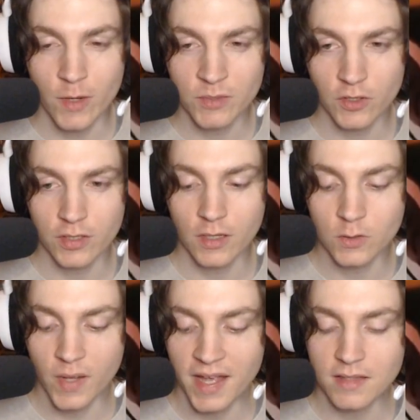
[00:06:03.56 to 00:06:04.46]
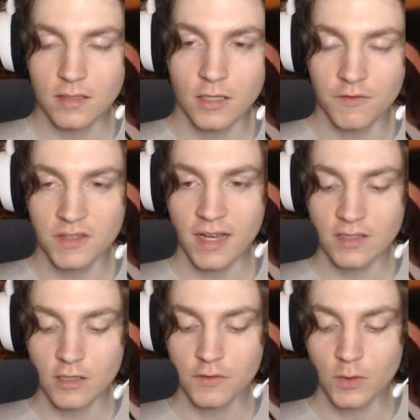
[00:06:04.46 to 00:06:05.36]
so you go to 8. You have it
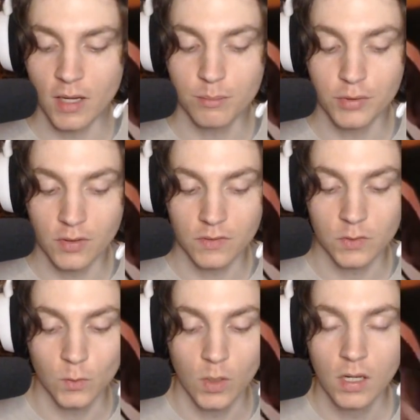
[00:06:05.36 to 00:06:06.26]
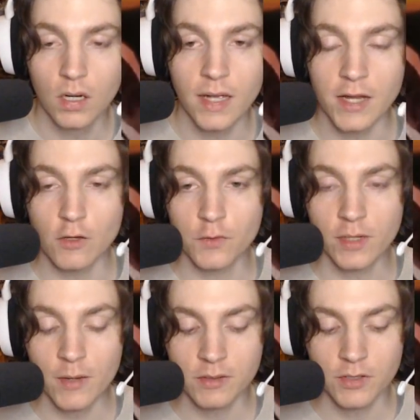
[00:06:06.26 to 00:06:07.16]
active, you can put onto any of your
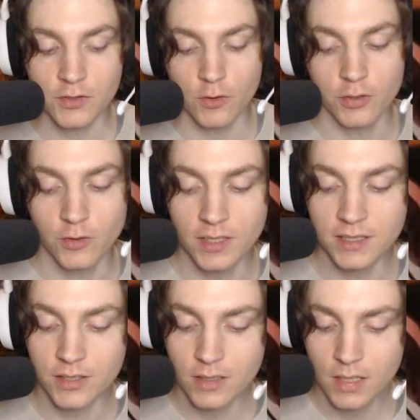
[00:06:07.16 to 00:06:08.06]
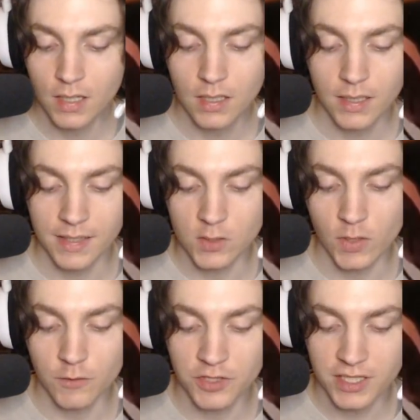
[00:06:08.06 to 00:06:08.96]
characters or on your leader. And then swing
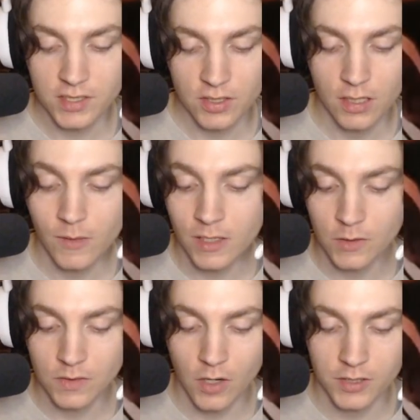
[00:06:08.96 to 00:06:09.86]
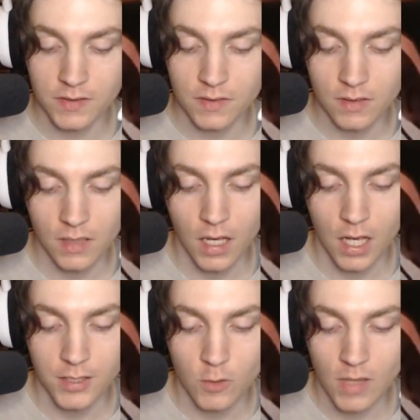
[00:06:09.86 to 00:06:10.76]
for 6. Really good card,
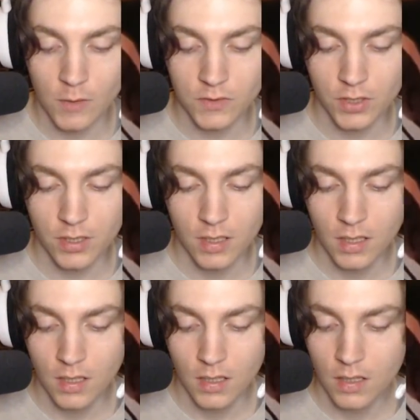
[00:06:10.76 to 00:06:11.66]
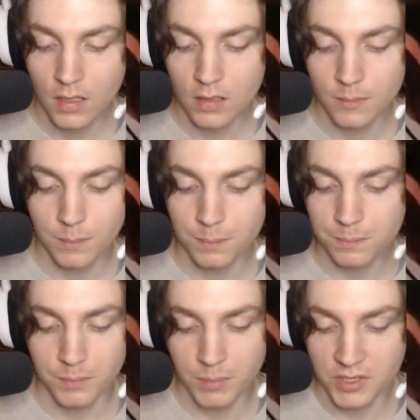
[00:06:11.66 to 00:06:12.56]
no counter.
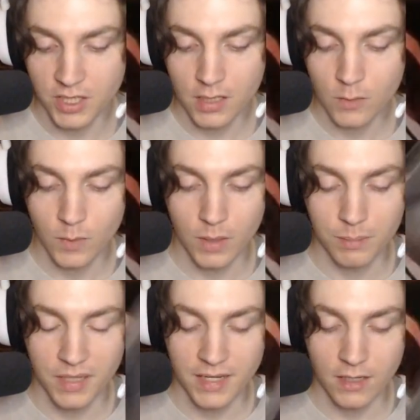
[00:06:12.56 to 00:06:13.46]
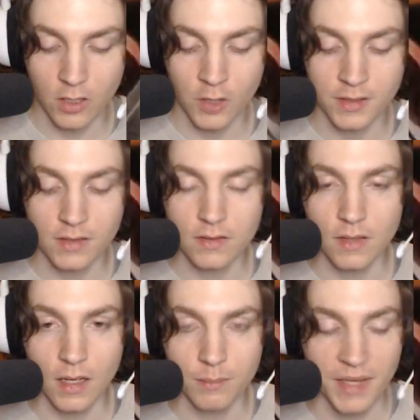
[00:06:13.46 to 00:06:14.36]
But yeah, we play a card
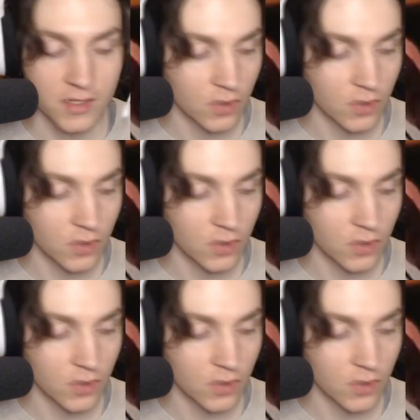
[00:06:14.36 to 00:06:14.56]
that makes all